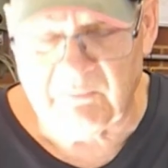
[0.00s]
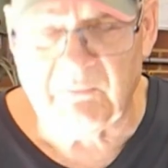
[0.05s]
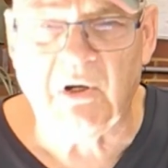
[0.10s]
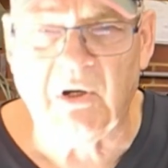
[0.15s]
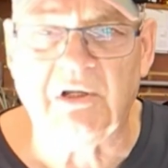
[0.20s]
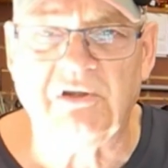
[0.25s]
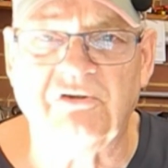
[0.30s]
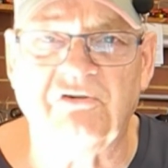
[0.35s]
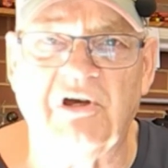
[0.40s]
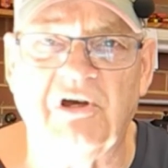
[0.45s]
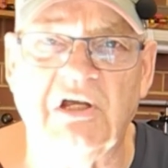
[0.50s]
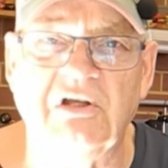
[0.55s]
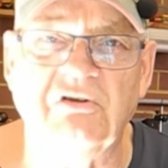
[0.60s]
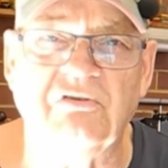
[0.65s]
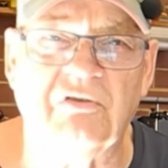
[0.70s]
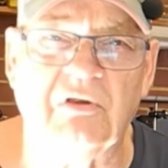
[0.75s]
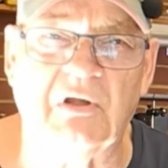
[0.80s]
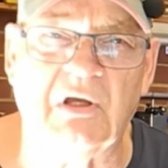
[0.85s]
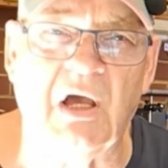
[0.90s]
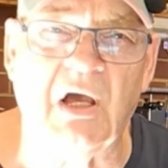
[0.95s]
might
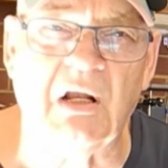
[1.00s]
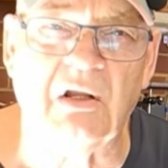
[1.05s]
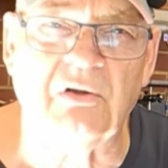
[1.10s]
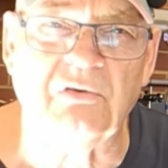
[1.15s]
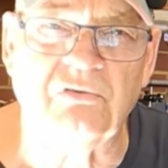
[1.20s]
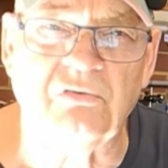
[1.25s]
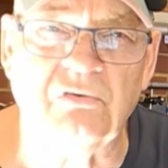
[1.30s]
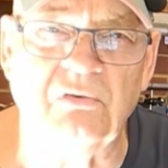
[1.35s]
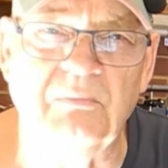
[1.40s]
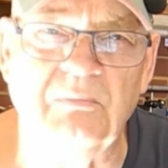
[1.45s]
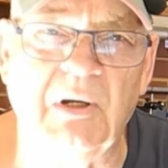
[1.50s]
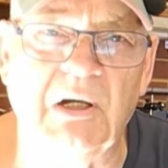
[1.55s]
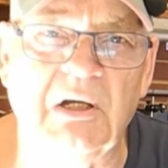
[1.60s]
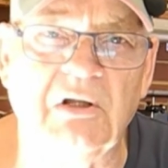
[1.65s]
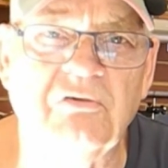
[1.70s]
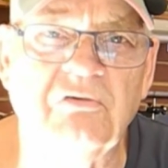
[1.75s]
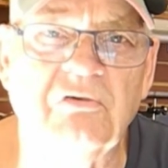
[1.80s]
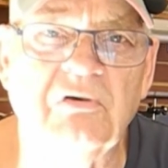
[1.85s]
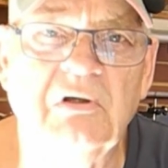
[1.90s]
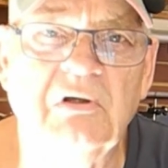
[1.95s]
change the colour too
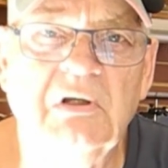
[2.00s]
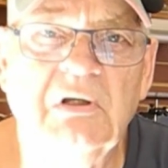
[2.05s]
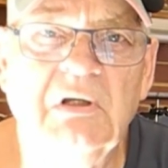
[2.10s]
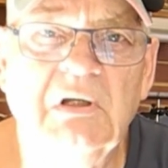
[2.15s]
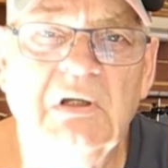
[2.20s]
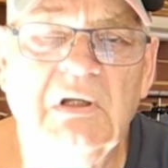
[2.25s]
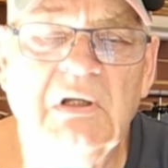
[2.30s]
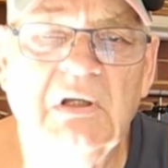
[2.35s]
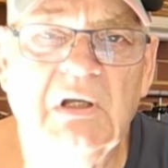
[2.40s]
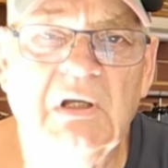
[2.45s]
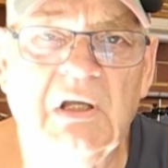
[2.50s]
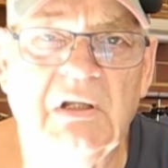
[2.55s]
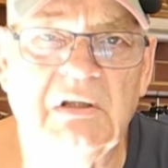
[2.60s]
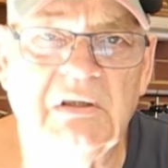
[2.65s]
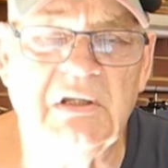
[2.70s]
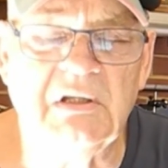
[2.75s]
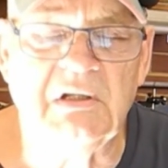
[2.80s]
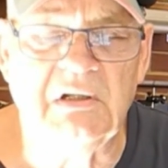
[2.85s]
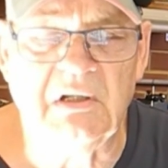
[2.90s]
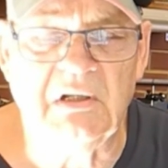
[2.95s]
much. It
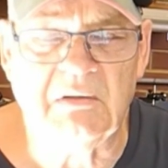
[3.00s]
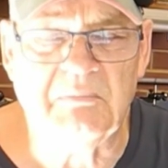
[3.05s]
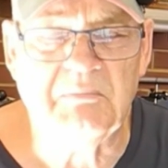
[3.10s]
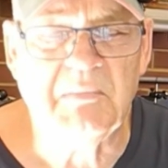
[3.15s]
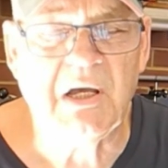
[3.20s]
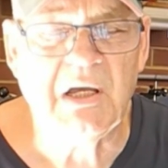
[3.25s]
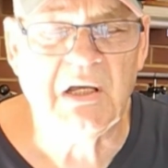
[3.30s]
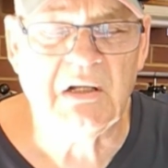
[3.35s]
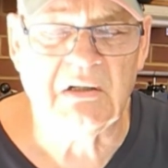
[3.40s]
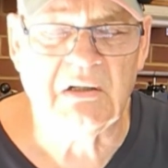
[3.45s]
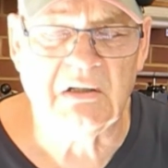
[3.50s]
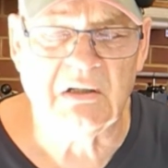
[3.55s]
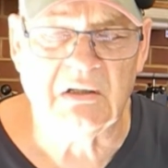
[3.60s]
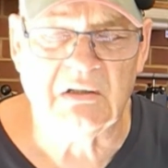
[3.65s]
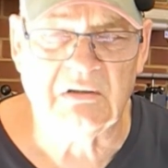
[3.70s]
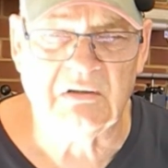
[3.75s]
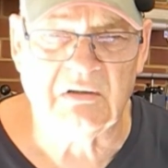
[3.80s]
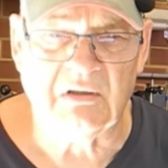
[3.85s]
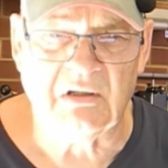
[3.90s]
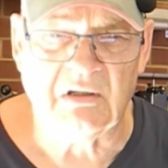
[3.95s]
didn't. It made
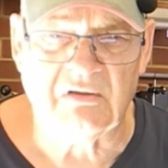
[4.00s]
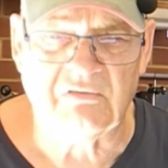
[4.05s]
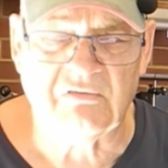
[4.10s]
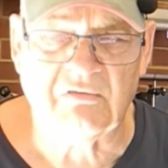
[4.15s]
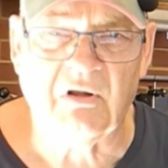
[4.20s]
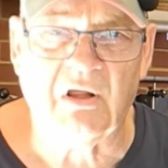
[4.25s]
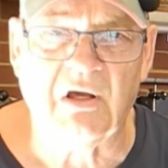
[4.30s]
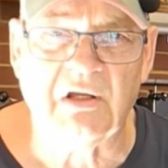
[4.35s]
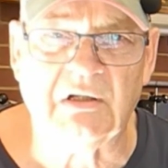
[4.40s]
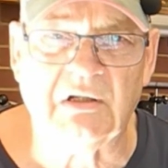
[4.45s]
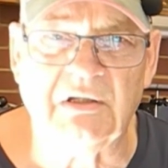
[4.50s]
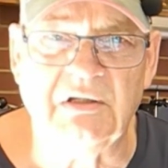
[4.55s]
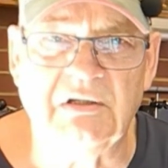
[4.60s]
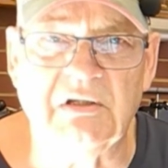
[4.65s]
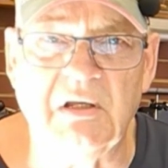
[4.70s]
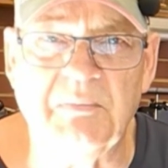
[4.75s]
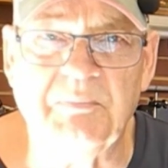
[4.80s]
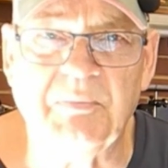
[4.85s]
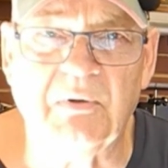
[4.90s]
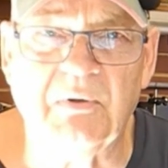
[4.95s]
it slightly
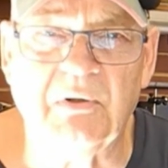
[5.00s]
deeper,